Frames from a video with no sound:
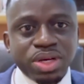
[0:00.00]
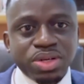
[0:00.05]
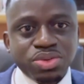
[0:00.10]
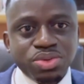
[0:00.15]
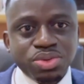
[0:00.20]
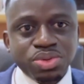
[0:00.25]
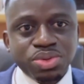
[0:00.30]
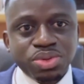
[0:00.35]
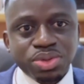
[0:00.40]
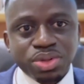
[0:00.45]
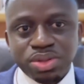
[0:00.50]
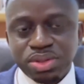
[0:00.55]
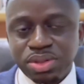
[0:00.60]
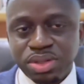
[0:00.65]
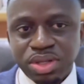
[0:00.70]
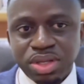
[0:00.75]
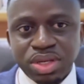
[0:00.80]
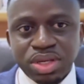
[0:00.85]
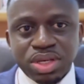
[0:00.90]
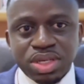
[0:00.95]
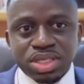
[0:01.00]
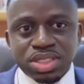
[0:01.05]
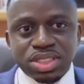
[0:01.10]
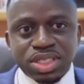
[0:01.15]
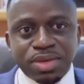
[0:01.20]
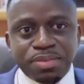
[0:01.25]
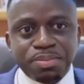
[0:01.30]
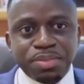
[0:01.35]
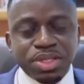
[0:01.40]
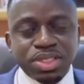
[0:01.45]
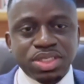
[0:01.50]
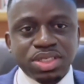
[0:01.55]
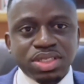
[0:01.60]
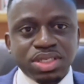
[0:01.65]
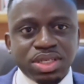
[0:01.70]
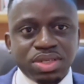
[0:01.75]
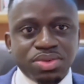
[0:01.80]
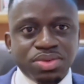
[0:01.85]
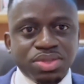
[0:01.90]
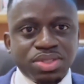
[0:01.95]
and do your
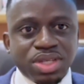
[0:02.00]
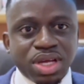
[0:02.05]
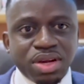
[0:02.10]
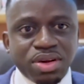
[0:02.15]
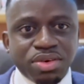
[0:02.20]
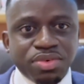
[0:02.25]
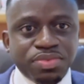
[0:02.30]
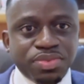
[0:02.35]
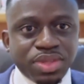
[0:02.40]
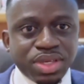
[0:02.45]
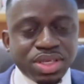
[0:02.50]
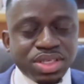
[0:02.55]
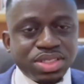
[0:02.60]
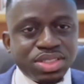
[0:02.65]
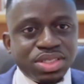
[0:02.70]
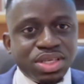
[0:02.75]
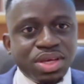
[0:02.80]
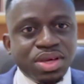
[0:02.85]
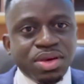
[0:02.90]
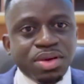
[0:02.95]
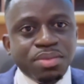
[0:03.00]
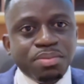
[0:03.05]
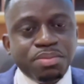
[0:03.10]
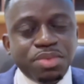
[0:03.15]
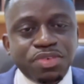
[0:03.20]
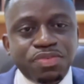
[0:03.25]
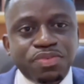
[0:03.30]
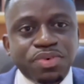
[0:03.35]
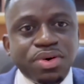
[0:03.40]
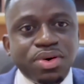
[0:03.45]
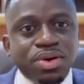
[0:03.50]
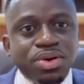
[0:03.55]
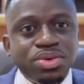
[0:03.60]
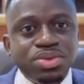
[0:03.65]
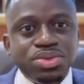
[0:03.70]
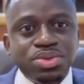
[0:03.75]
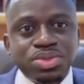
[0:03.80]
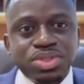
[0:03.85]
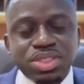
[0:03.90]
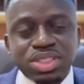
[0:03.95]
submission and those kind of things before
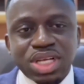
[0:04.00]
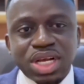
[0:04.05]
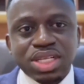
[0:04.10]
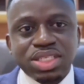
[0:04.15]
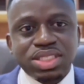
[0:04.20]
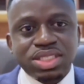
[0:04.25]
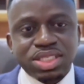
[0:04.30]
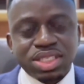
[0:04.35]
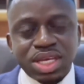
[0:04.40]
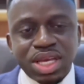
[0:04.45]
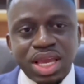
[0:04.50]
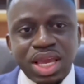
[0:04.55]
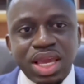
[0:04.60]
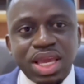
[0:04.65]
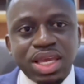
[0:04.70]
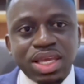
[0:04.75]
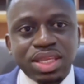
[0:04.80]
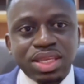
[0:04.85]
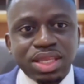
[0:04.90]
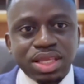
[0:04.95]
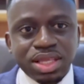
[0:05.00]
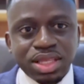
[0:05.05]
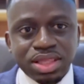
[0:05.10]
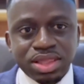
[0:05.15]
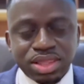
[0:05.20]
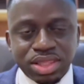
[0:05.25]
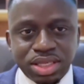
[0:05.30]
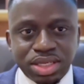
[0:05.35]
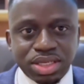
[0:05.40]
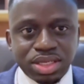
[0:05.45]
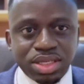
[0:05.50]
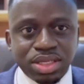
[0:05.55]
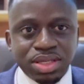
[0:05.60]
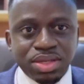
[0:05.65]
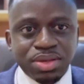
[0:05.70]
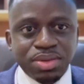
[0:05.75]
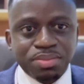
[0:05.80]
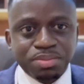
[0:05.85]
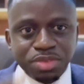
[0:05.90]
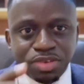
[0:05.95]
you start anything
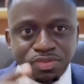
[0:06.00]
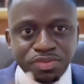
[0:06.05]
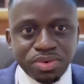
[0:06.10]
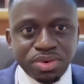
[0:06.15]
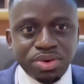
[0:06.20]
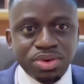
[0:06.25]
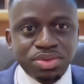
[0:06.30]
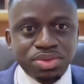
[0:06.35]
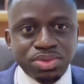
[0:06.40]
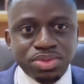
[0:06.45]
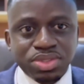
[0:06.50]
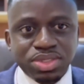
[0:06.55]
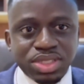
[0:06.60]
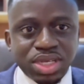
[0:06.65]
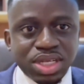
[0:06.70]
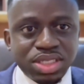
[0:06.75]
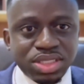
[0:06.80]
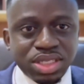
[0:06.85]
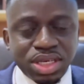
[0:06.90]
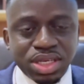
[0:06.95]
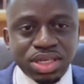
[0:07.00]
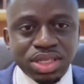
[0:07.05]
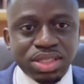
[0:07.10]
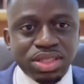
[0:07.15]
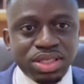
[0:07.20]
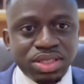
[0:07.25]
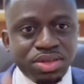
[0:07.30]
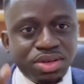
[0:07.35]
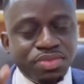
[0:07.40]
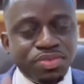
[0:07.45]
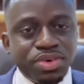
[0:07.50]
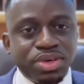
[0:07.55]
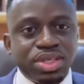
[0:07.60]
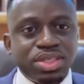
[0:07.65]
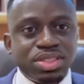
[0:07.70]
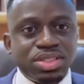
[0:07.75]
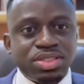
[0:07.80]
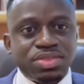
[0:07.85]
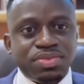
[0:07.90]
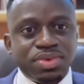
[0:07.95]
before you start anything don't
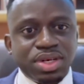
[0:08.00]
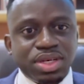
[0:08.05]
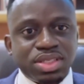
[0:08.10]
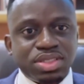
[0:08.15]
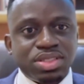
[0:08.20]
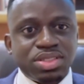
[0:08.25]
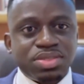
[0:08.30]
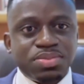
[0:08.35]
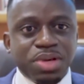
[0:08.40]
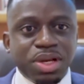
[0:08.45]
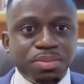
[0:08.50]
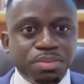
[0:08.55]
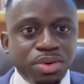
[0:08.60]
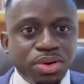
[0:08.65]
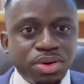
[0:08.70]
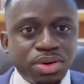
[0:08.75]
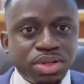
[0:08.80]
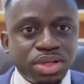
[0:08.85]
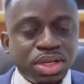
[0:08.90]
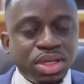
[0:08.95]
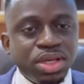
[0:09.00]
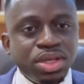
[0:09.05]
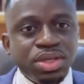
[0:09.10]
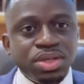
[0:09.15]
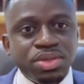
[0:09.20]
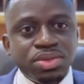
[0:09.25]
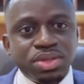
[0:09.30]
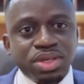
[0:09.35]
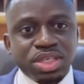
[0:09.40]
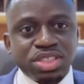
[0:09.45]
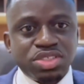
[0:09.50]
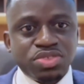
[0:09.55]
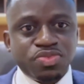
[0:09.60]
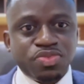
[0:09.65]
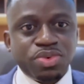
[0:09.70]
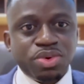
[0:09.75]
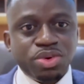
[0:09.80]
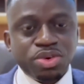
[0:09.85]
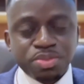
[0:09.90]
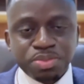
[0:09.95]
forget this is felix this is my blog you can
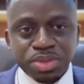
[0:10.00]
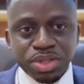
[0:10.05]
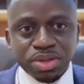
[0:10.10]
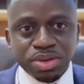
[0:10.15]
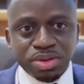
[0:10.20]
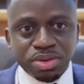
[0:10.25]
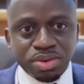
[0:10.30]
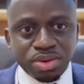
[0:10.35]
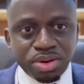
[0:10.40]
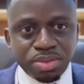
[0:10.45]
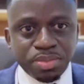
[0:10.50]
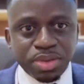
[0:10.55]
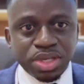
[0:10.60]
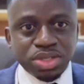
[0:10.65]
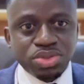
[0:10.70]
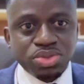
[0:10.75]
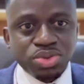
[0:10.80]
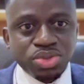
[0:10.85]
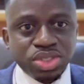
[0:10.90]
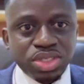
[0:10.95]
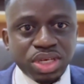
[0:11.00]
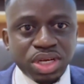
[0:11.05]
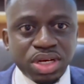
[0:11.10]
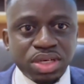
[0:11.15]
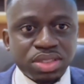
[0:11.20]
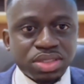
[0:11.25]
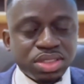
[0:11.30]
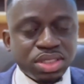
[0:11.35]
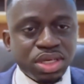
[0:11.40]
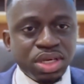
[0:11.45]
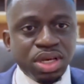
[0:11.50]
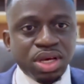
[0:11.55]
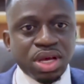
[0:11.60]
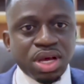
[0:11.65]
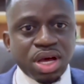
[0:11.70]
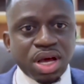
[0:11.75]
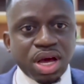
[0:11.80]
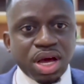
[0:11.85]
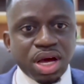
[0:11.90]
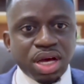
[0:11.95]
follow me on all my socials
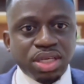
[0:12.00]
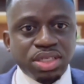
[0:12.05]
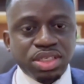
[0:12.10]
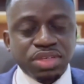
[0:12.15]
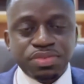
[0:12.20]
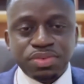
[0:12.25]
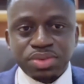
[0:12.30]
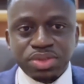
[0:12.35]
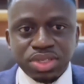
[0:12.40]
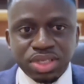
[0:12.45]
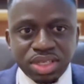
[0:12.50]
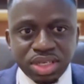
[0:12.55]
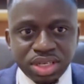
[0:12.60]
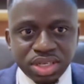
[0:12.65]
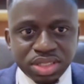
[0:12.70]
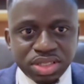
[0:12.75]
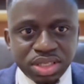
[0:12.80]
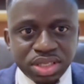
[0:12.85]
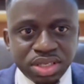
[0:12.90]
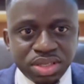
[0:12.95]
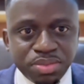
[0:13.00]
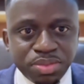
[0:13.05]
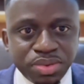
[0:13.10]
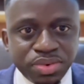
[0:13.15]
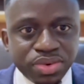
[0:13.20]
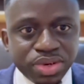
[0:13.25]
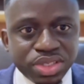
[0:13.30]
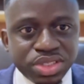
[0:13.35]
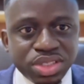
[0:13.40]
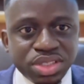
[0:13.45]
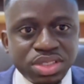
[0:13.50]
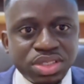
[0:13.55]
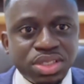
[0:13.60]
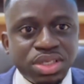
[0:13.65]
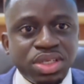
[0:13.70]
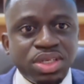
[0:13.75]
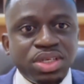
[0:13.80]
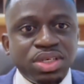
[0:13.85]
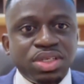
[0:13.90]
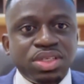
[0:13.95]
and if you need anything immigration
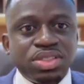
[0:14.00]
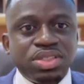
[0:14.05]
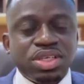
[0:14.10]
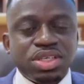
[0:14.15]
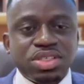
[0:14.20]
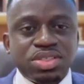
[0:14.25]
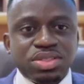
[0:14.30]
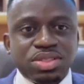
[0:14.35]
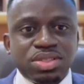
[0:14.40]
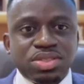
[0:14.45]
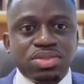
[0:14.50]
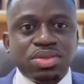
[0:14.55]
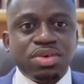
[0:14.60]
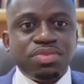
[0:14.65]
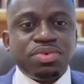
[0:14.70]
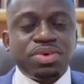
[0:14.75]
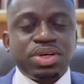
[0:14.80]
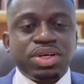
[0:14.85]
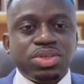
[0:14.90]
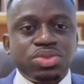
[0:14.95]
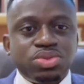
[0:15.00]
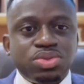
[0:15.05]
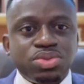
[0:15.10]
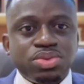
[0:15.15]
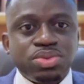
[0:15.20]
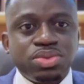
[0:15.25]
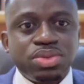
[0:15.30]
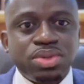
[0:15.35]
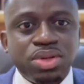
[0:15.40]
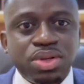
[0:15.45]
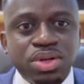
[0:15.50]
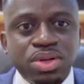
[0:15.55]
just don't forget to